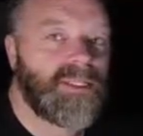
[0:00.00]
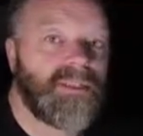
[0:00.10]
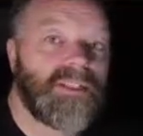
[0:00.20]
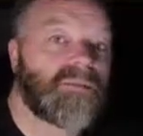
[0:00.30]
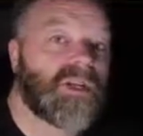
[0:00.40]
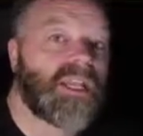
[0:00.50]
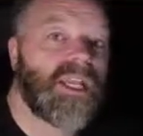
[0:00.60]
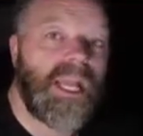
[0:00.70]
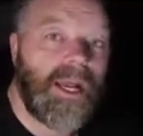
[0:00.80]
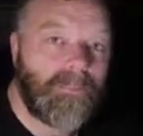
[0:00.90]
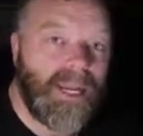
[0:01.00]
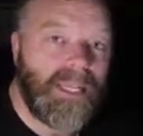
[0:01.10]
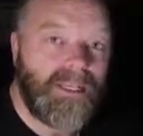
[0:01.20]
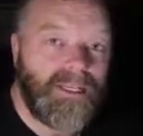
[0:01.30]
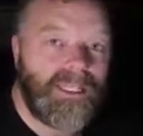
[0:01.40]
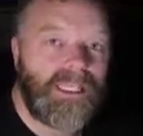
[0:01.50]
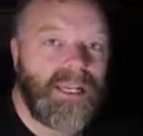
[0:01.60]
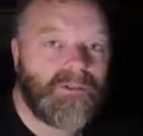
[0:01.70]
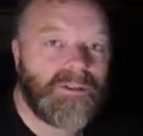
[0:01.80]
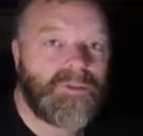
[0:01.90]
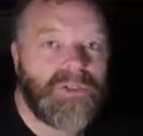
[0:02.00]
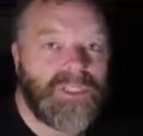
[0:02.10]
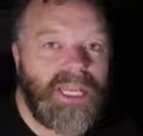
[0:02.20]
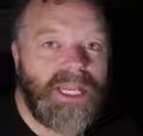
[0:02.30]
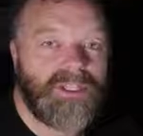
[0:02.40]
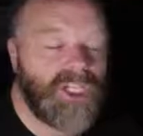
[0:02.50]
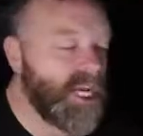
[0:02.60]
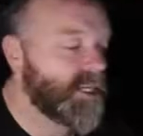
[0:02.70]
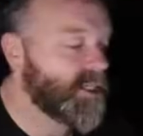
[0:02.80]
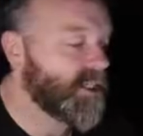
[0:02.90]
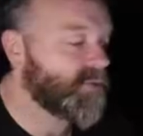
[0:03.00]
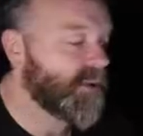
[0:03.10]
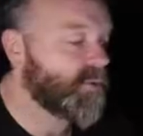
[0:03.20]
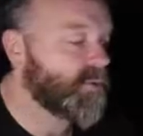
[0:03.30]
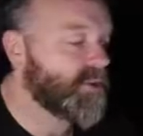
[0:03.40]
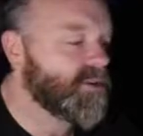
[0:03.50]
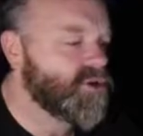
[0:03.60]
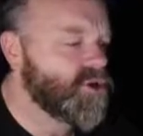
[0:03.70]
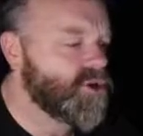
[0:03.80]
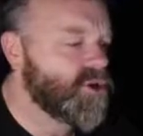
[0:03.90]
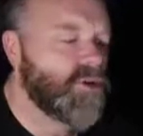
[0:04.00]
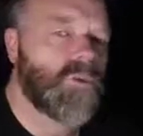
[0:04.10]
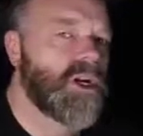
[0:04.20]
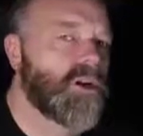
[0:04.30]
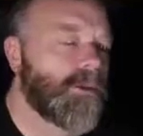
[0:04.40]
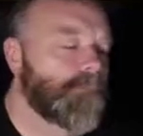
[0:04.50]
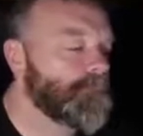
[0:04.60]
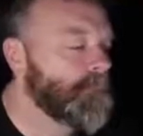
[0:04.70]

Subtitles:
so somebody can come back into their response and change it if they want. Sure, why not?